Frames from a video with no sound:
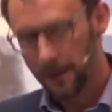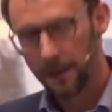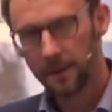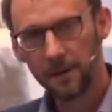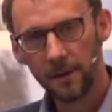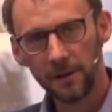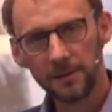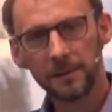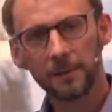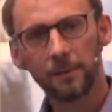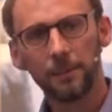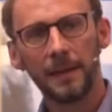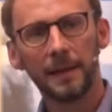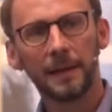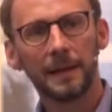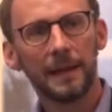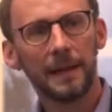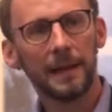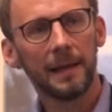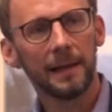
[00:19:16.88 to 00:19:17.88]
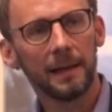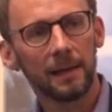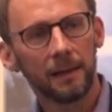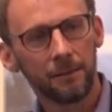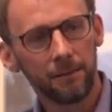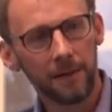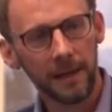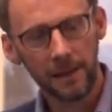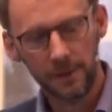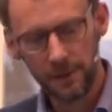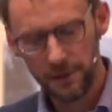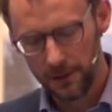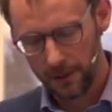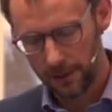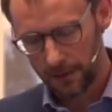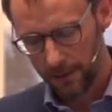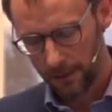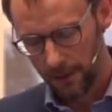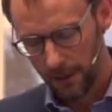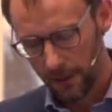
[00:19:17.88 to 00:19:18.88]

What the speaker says: It doesn't mean killing innovation.